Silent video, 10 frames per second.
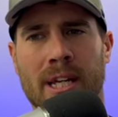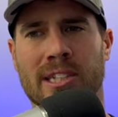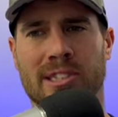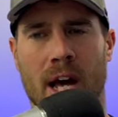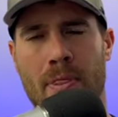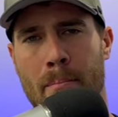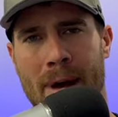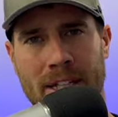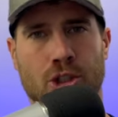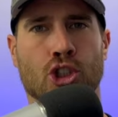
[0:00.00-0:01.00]
has done the
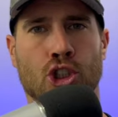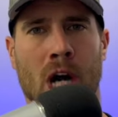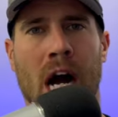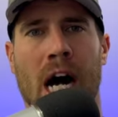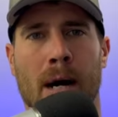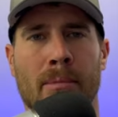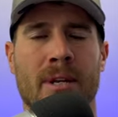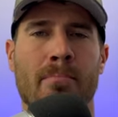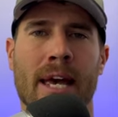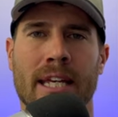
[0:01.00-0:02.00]
best job
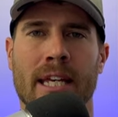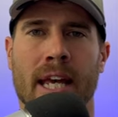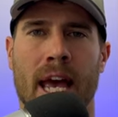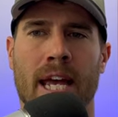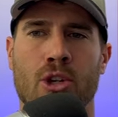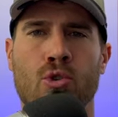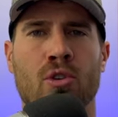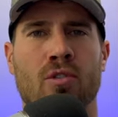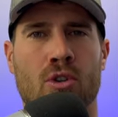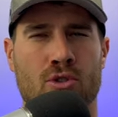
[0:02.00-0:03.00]
in making a
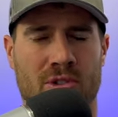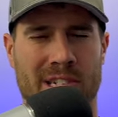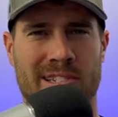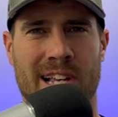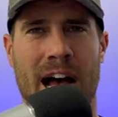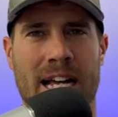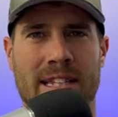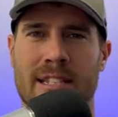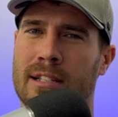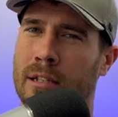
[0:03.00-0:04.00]
universal design
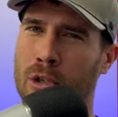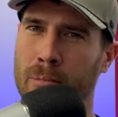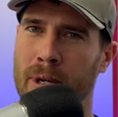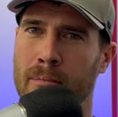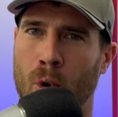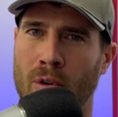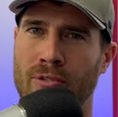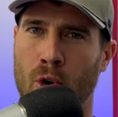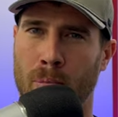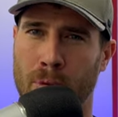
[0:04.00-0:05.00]
that's a little bit more
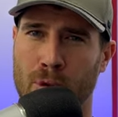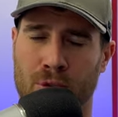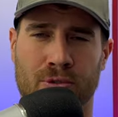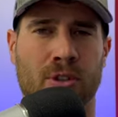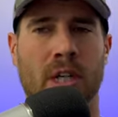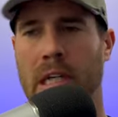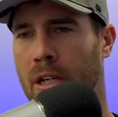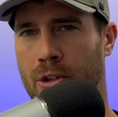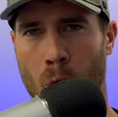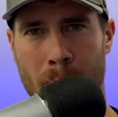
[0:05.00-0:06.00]
foolproof.
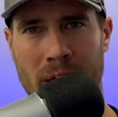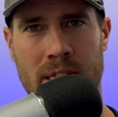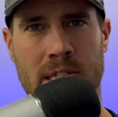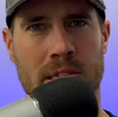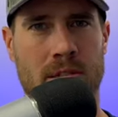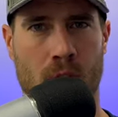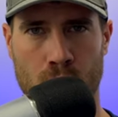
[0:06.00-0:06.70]
No buttons, no